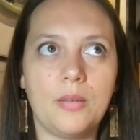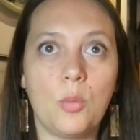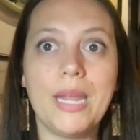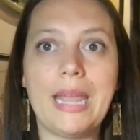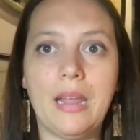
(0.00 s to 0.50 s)

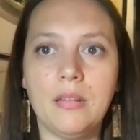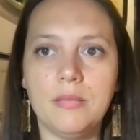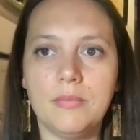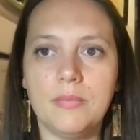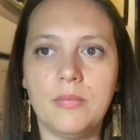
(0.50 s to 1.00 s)
weight
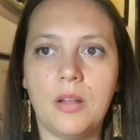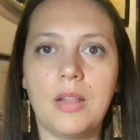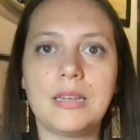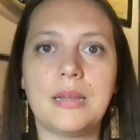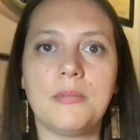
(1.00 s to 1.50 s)
gain, a
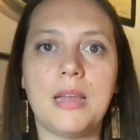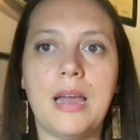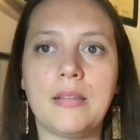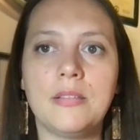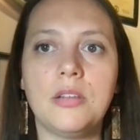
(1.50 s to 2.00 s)
lot of times
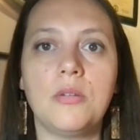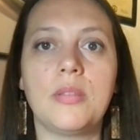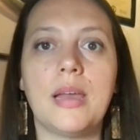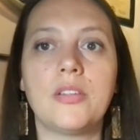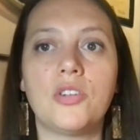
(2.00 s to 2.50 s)
that has to do
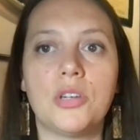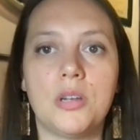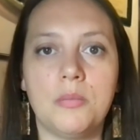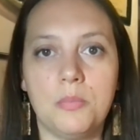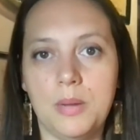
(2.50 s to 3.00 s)
with
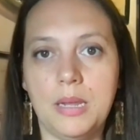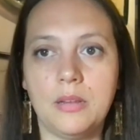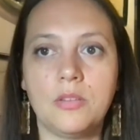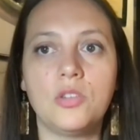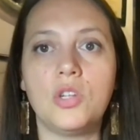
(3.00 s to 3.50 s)
estrogen
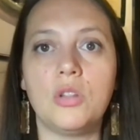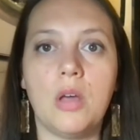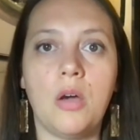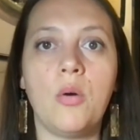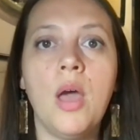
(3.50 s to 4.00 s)
being too
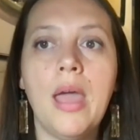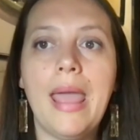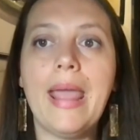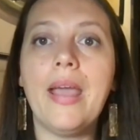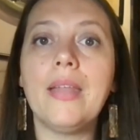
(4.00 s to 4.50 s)
low
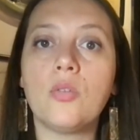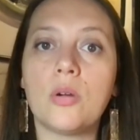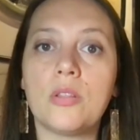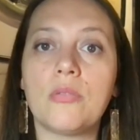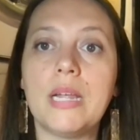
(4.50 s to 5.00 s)
and
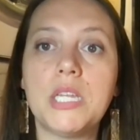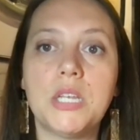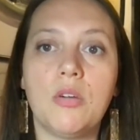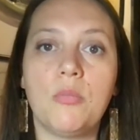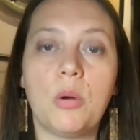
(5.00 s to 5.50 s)
or the
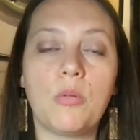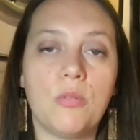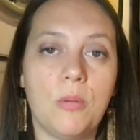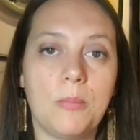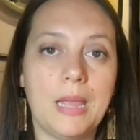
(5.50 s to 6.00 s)
ratio of both
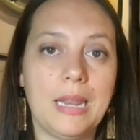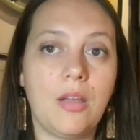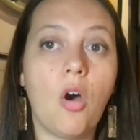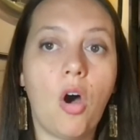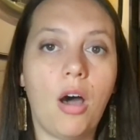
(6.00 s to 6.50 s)
of them
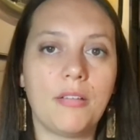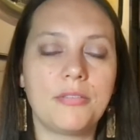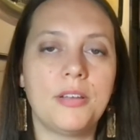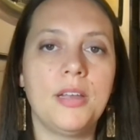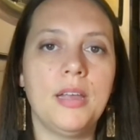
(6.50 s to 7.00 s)
getting
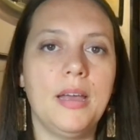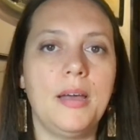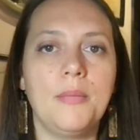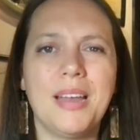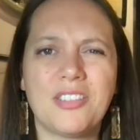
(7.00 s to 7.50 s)
off.
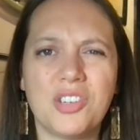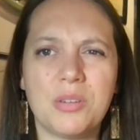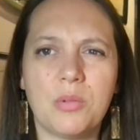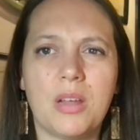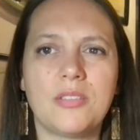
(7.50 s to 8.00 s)

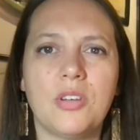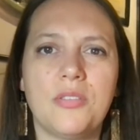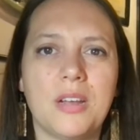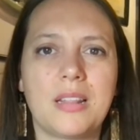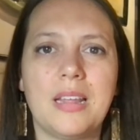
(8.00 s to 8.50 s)
Estrogen will also
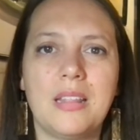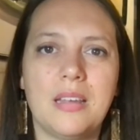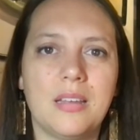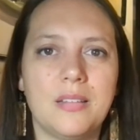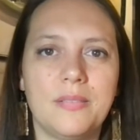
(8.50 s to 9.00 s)
affect like
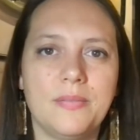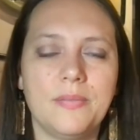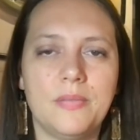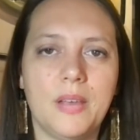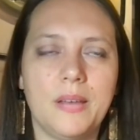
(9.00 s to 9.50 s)
uh,
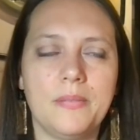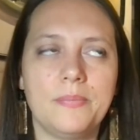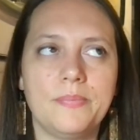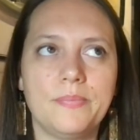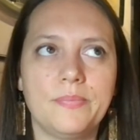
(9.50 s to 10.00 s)

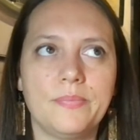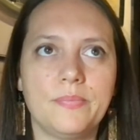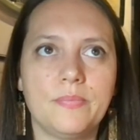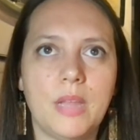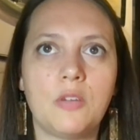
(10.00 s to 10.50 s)

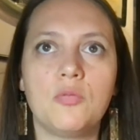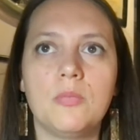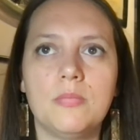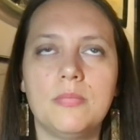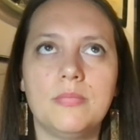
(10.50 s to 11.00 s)
how
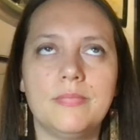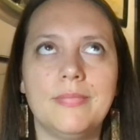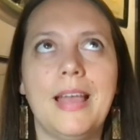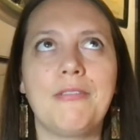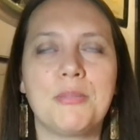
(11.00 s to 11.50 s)

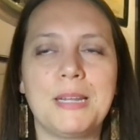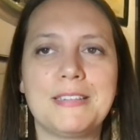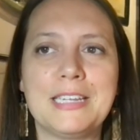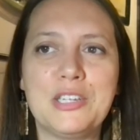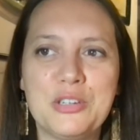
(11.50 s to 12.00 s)
I was about
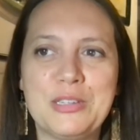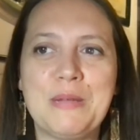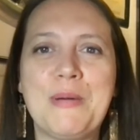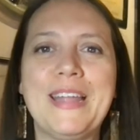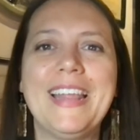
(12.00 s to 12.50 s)
to say
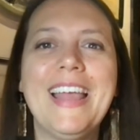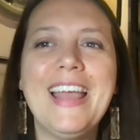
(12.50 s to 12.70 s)
juicy, but